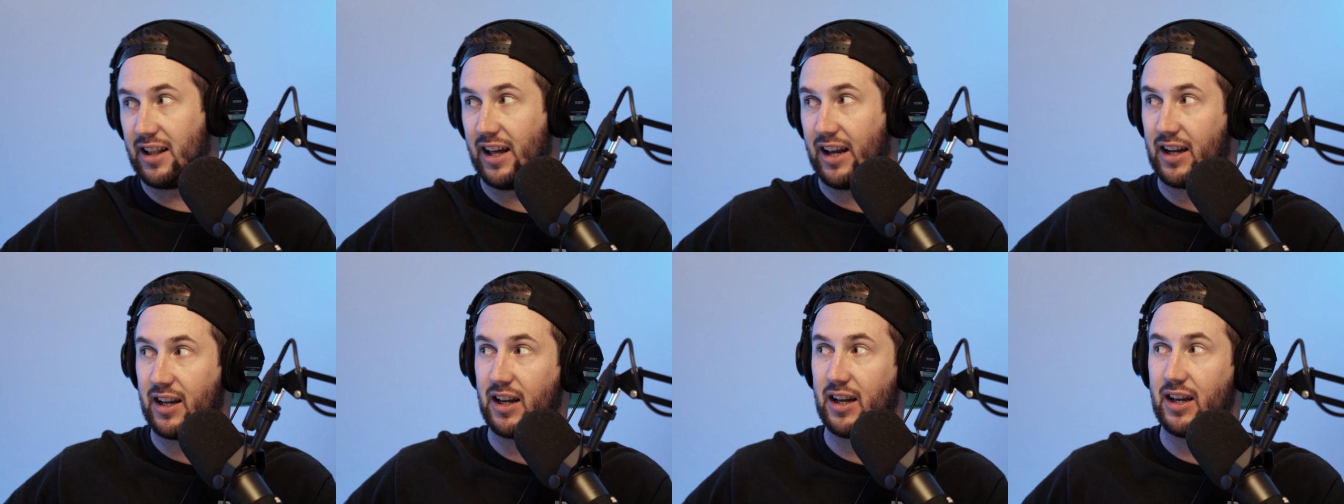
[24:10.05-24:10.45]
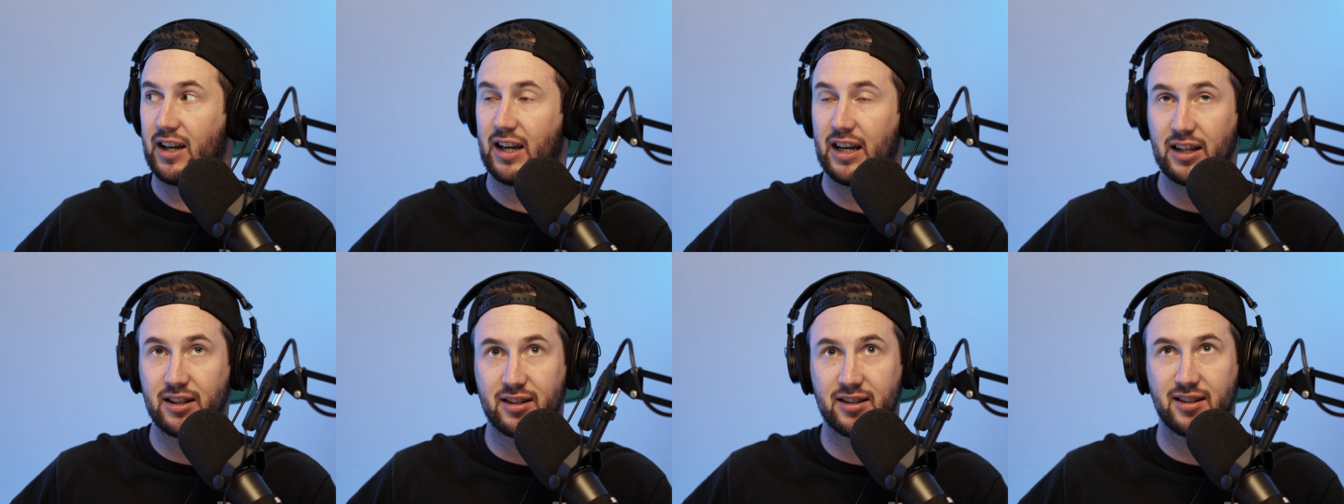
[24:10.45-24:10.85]
Like
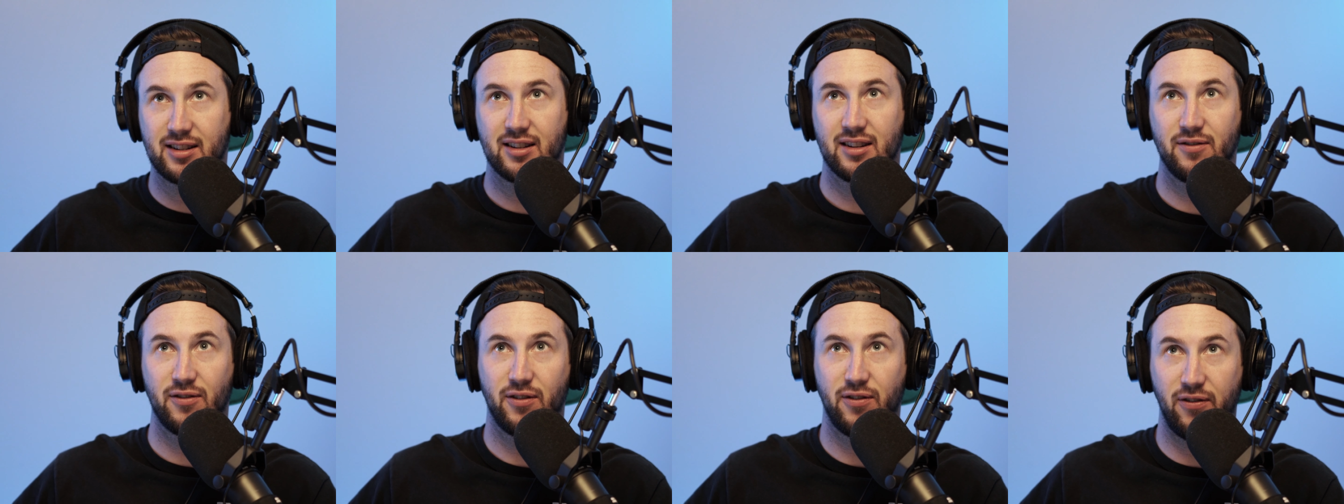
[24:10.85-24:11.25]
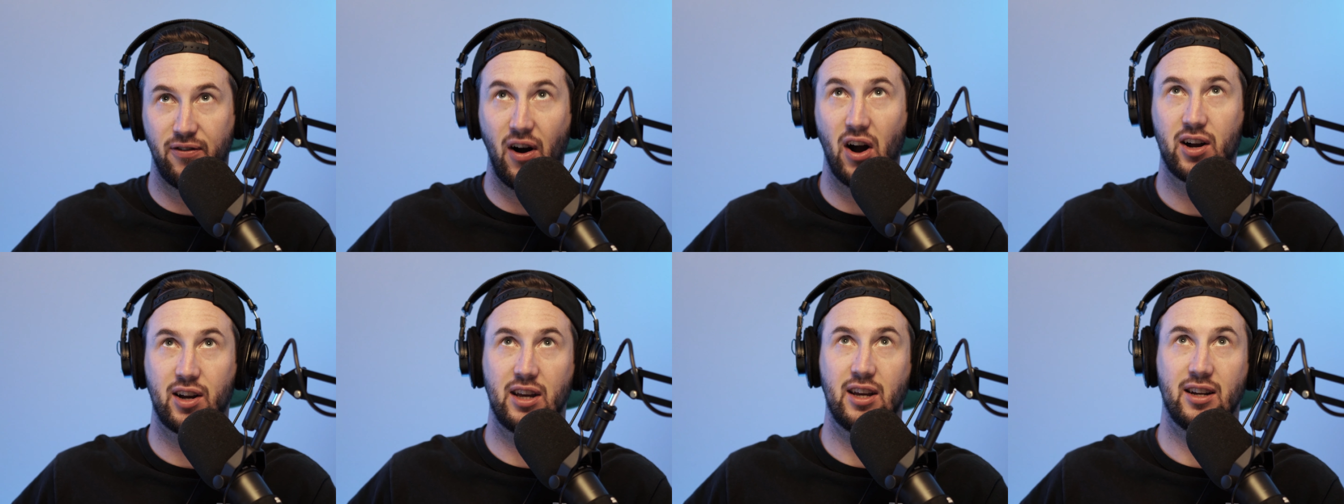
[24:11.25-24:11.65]
it's See,
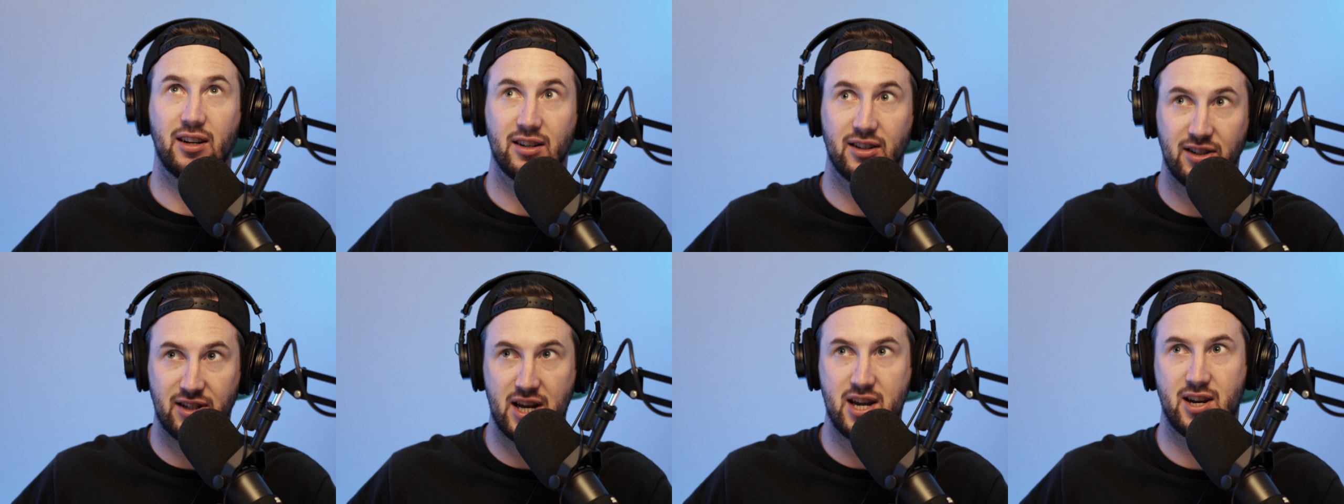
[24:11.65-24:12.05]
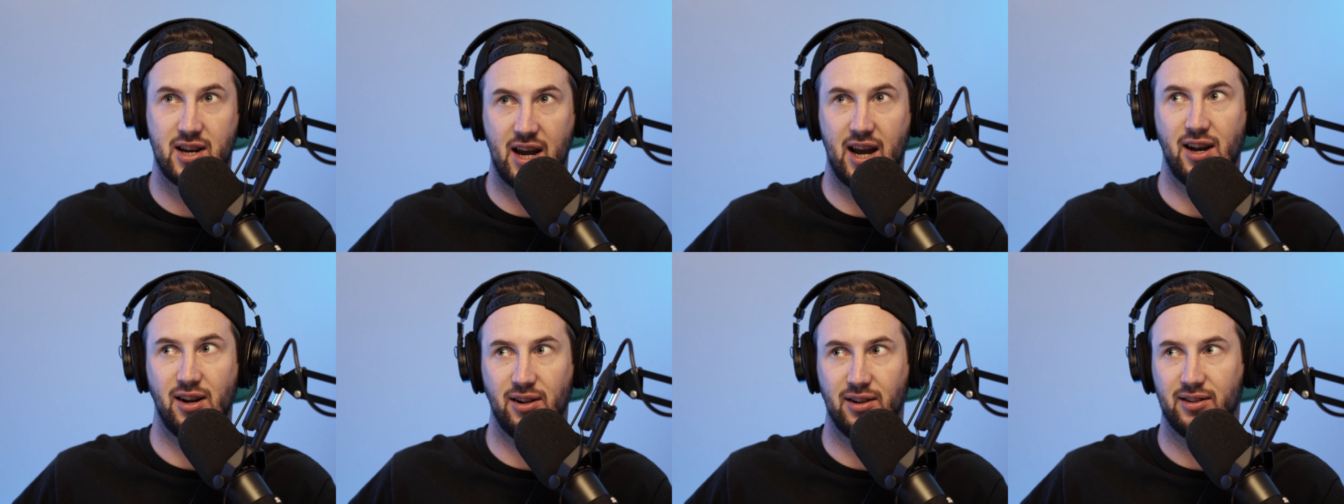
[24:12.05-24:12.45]
fucking
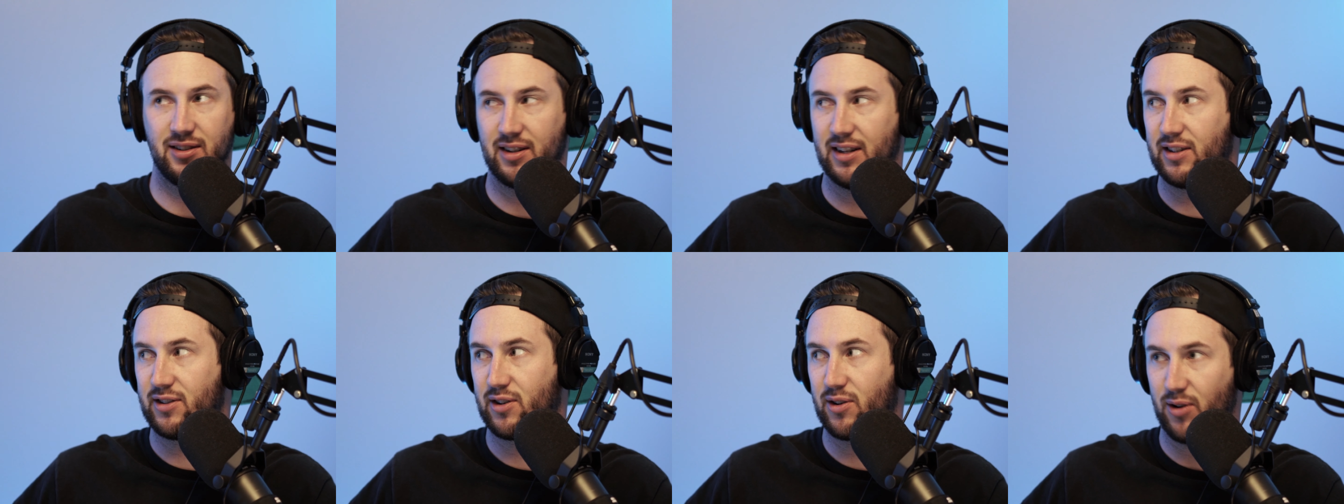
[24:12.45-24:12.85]
detailed. It's